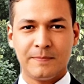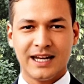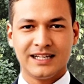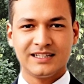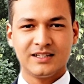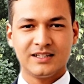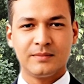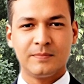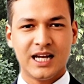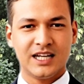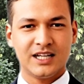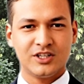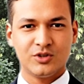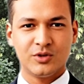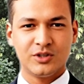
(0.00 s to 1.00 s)
Basically
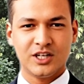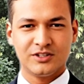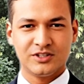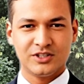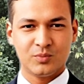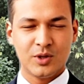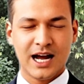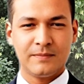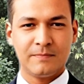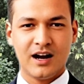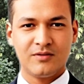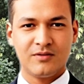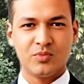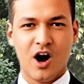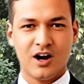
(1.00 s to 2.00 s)
making sure there's the right amount
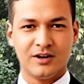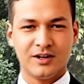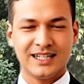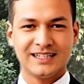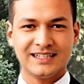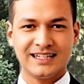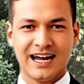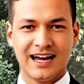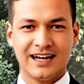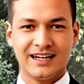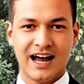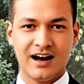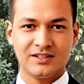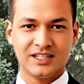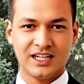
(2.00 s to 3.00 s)
of water inside
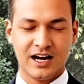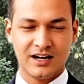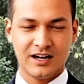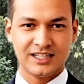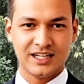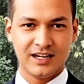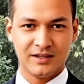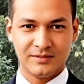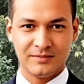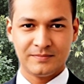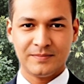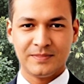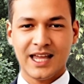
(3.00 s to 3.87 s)
and outside our cells.